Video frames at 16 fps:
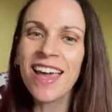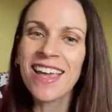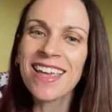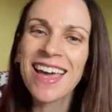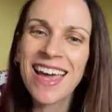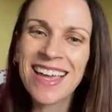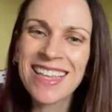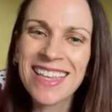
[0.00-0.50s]

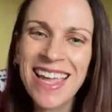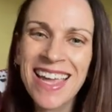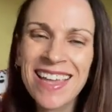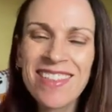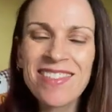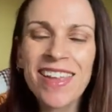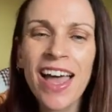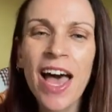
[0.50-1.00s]
Okay,
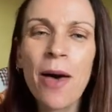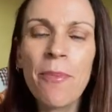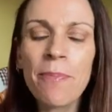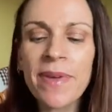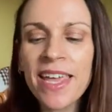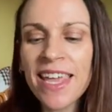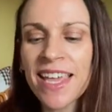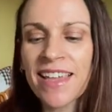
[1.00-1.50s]
next up
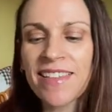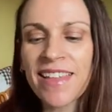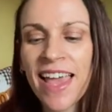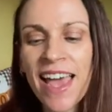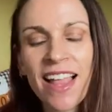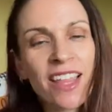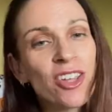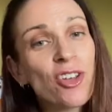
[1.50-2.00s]
is
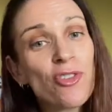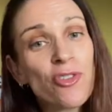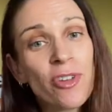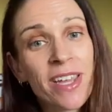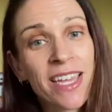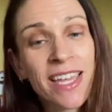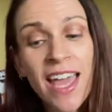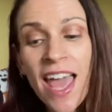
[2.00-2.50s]

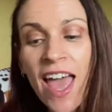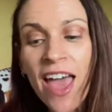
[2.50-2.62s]
Allegory